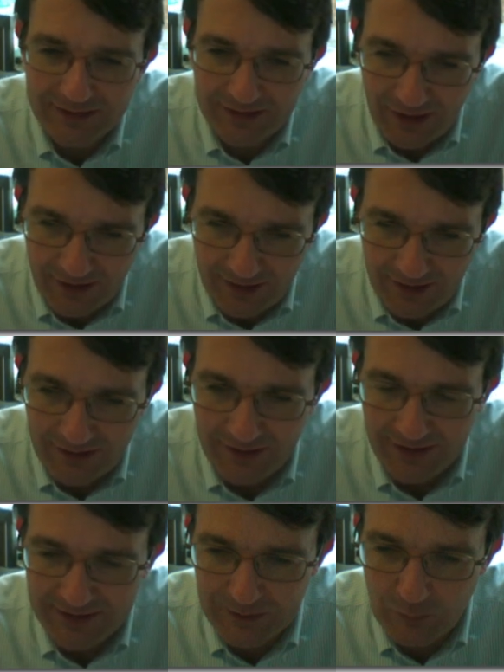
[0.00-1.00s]
r,
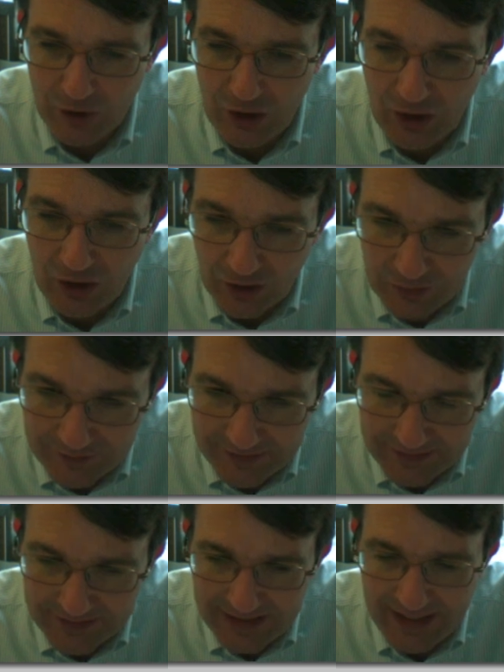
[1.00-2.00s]
and then we're
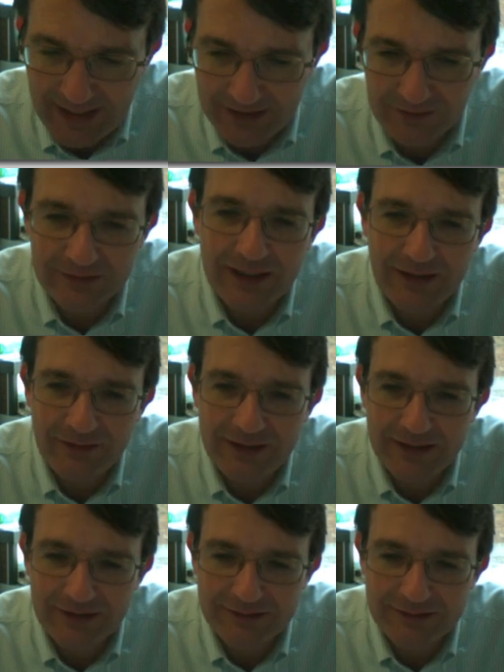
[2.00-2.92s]
closing the angle down here,